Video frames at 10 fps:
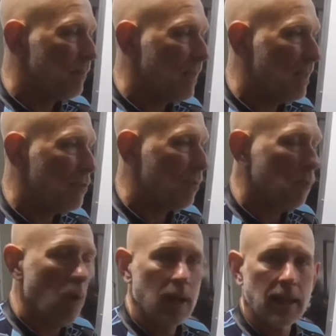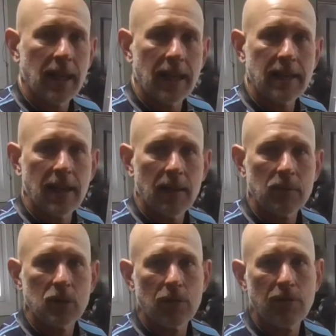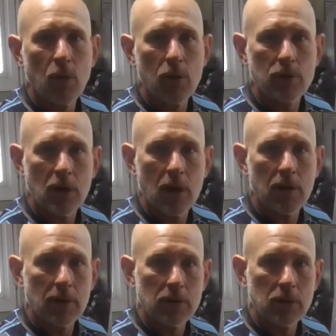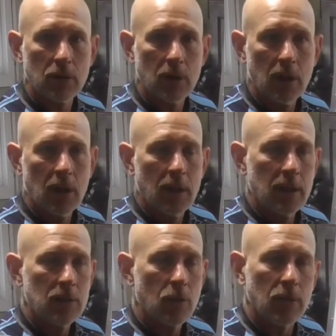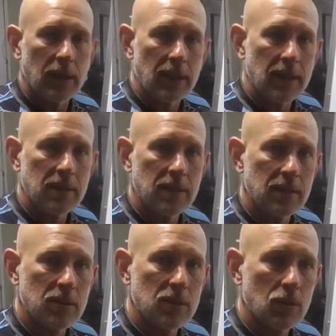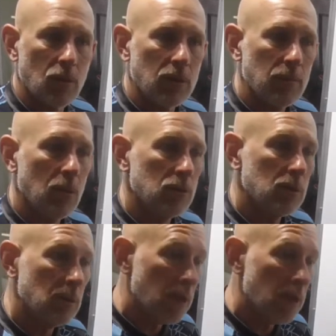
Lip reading: is we want to get them to force errors. So the easiest or the most